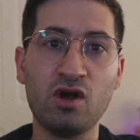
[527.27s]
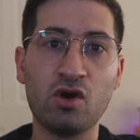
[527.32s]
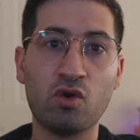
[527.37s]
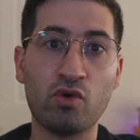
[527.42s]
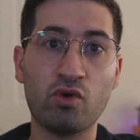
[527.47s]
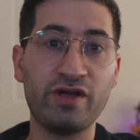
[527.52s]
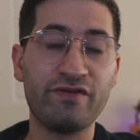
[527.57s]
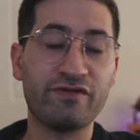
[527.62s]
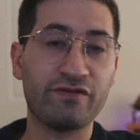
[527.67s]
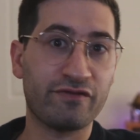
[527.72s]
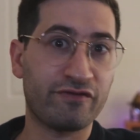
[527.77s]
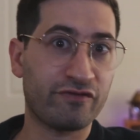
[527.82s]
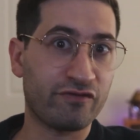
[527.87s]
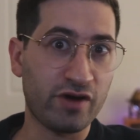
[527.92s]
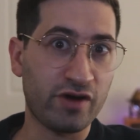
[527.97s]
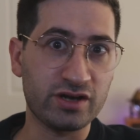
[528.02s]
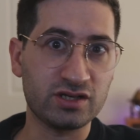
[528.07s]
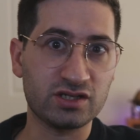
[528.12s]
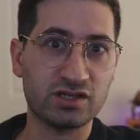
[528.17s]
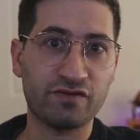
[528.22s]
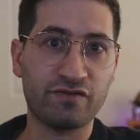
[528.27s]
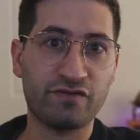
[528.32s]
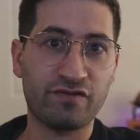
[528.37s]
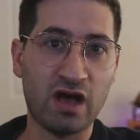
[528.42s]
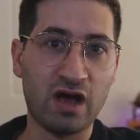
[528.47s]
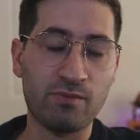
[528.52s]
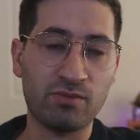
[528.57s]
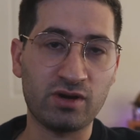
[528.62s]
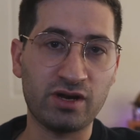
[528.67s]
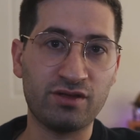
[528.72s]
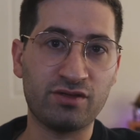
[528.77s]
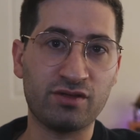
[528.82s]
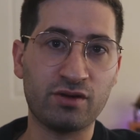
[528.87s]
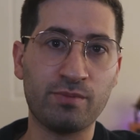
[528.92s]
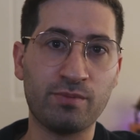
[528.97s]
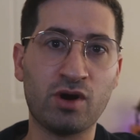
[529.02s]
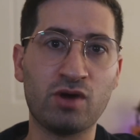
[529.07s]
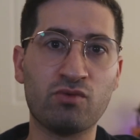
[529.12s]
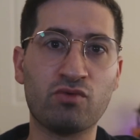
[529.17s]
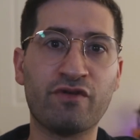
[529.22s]
or even friends and family that
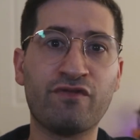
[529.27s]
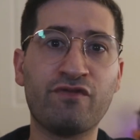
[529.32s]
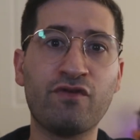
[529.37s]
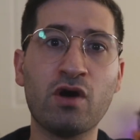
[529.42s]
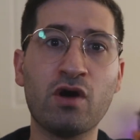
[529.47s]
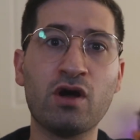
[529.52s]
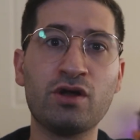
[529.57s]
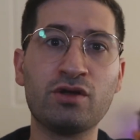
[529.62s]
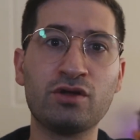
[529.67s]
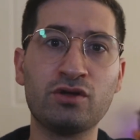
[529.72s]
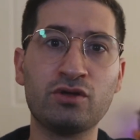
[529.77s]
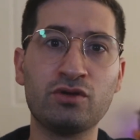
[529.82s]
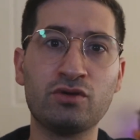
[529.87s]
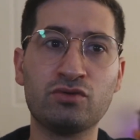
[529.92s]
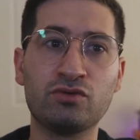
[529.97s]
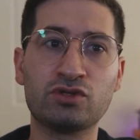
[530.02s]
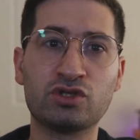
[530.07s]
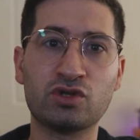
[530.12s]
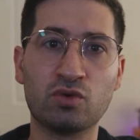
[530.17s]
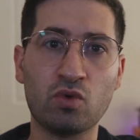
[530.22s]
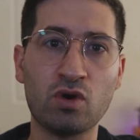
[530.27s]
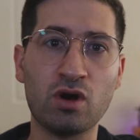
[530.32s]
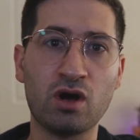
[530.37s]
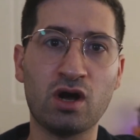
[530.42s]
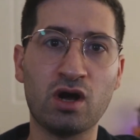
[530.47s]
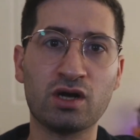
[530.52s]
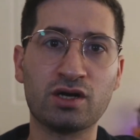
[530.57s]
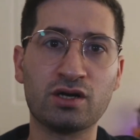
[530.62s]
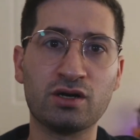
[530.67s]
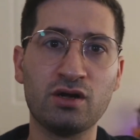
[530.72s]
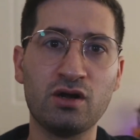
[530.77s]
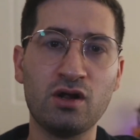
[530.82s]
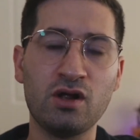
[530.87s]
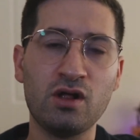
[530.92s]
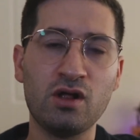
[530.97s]
might refer you to work,